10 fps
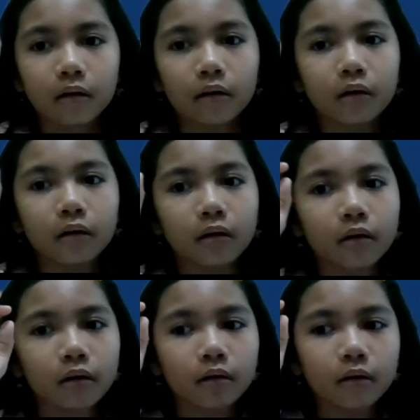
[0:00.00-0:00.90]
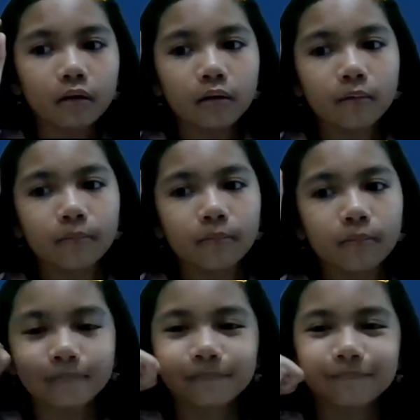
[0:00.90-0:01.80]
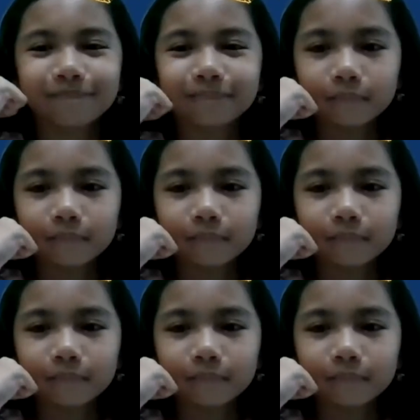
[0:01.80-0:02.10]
will work together.